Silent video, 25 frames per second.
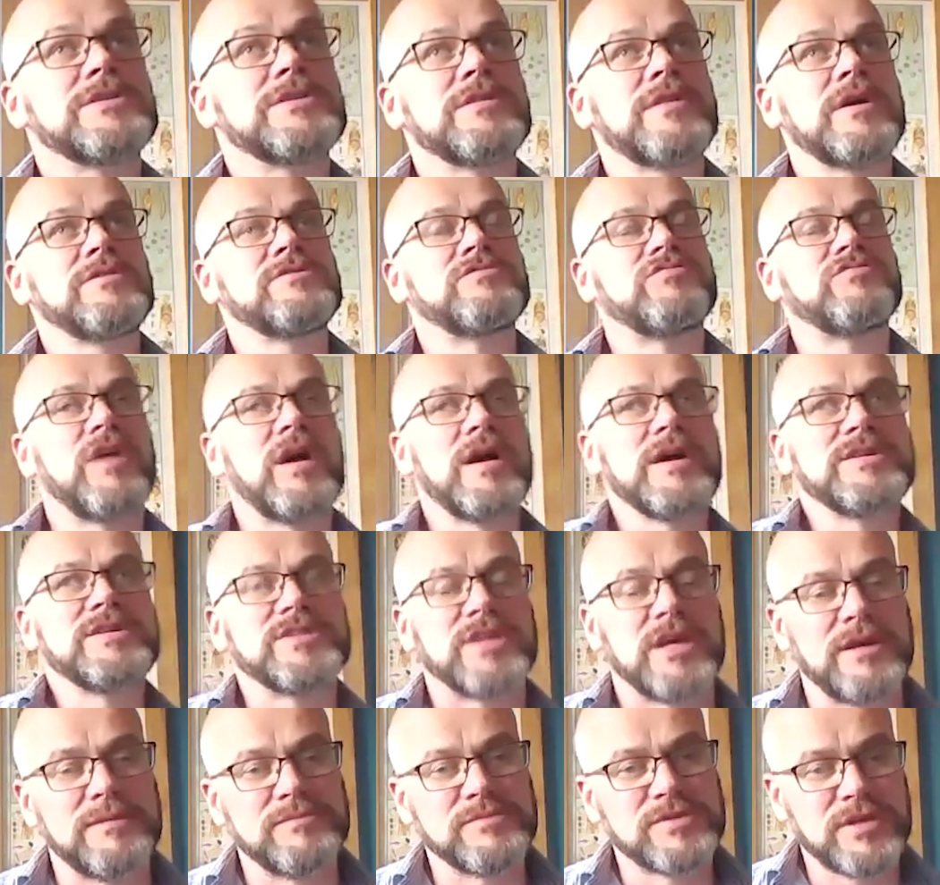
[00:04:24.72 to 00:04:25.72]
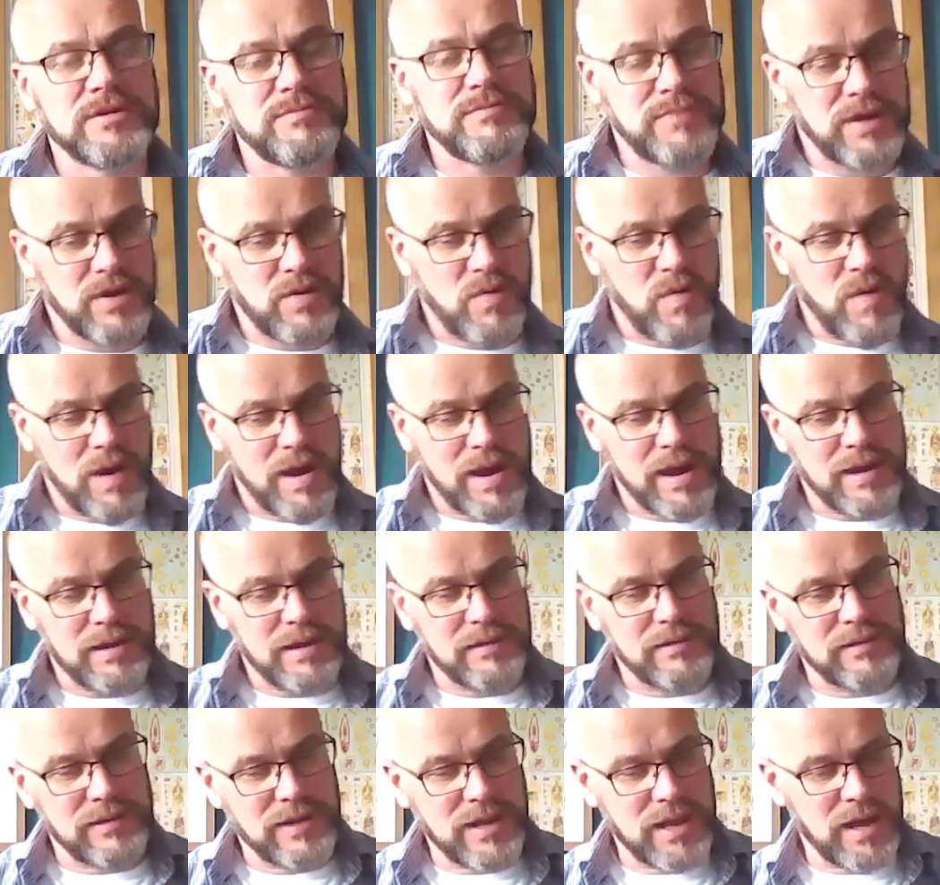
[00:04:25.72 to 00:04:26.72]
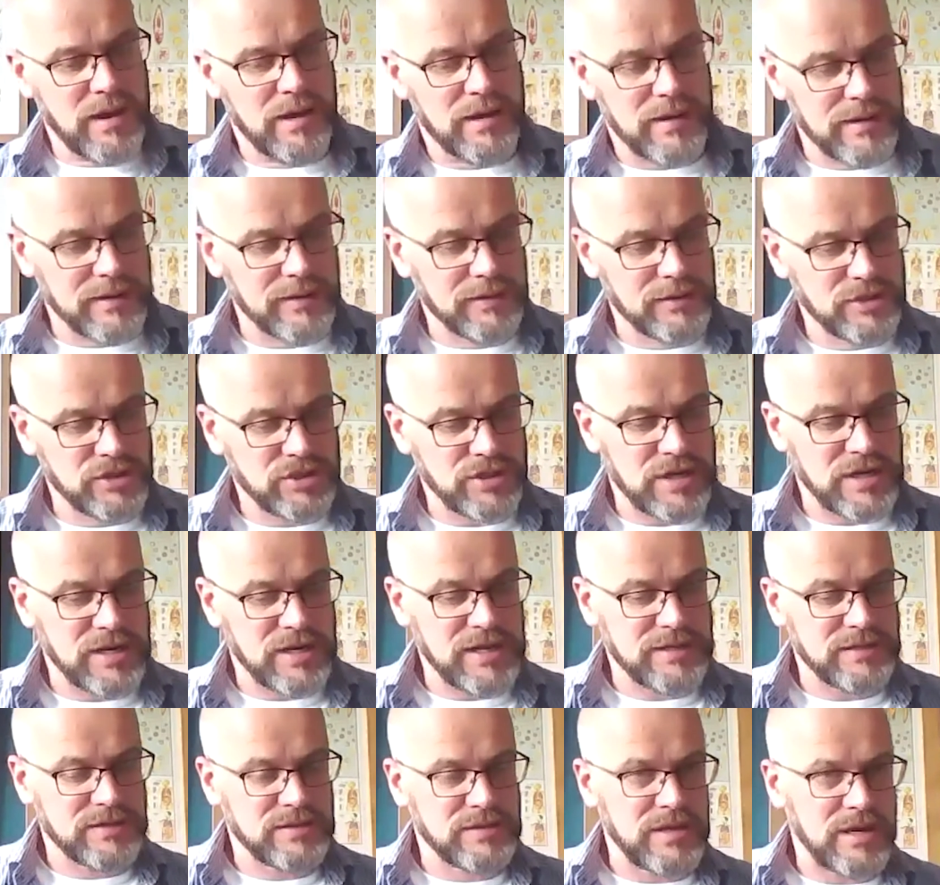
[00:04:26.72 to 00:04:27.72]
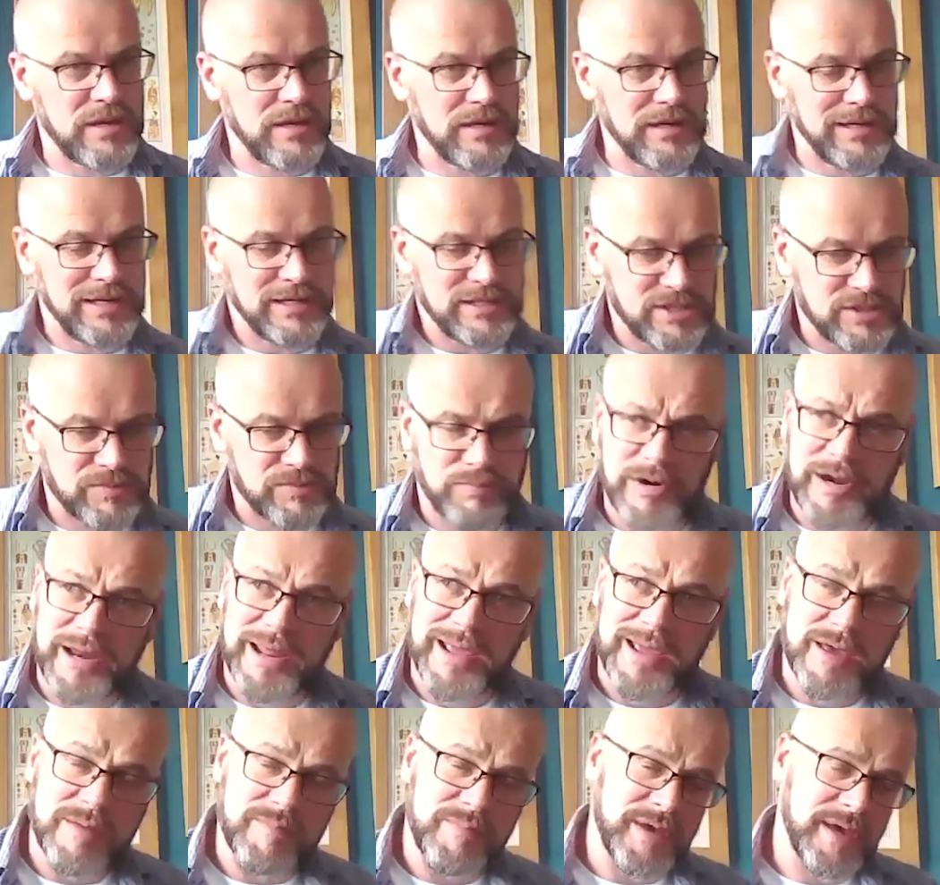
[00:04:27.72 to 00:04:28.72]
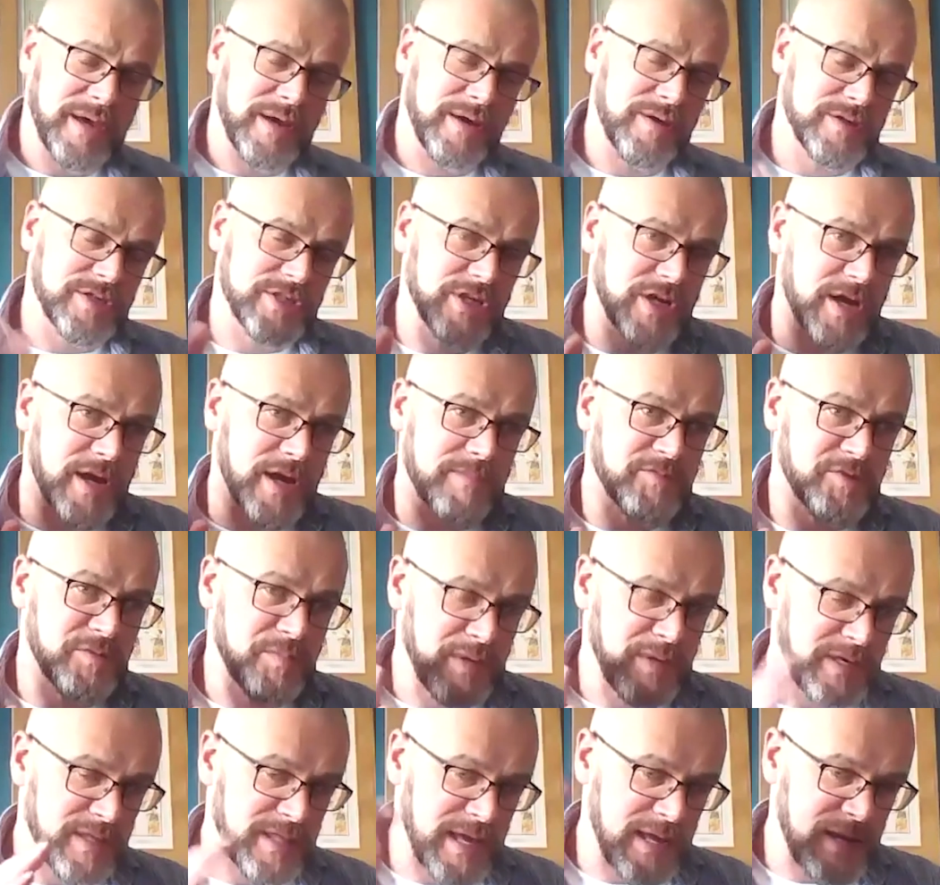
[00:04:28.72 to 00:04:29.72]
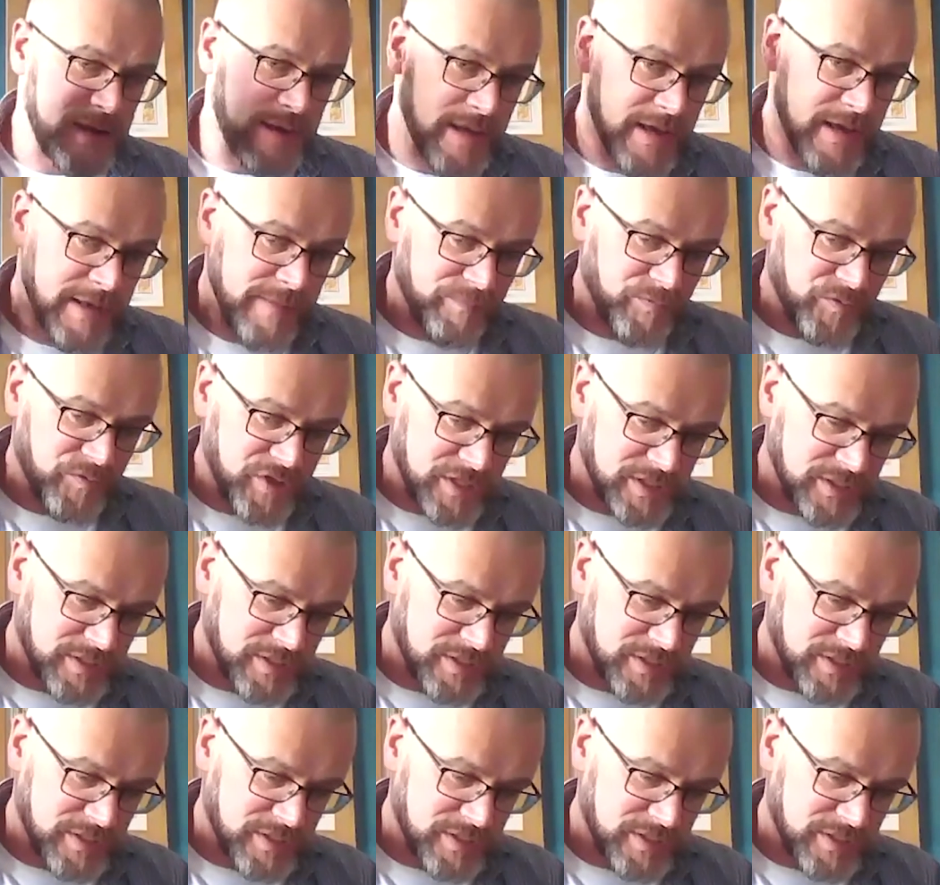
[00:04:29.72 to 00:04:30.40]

those rhizomes can be quite large, and in early spring can be a good time to be then just